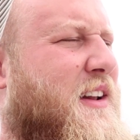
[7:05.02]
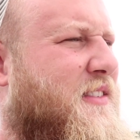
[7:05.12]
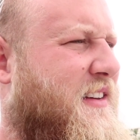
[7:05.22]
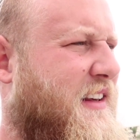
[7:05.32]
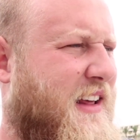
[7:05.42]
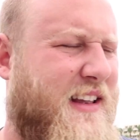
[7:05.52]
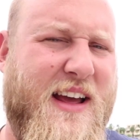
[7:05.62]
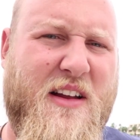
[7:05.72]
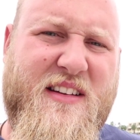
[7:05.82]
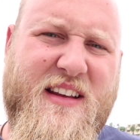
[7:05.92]
going to have to take that
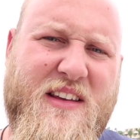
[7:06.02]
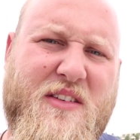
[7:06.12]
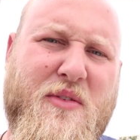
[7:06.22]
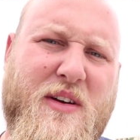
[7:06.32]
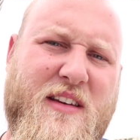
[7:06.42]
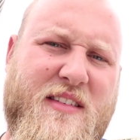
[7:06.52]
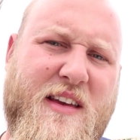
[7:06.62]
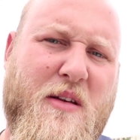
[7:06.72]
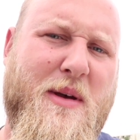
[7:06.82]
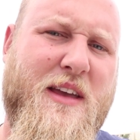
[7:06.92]
down and take it to a
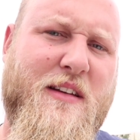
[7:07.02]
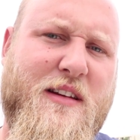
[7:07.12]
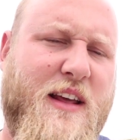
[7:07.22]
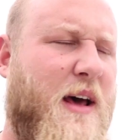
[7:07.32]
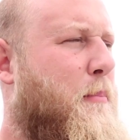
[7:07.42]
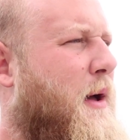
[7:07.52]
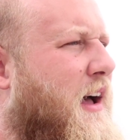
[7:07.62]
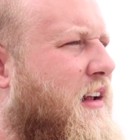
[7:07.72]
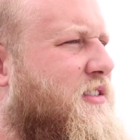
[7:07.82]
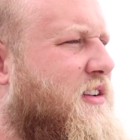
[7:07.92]
sail maker to get that
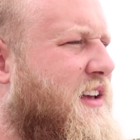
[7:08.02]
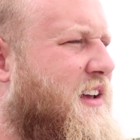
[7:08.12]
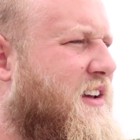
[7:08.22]
patched.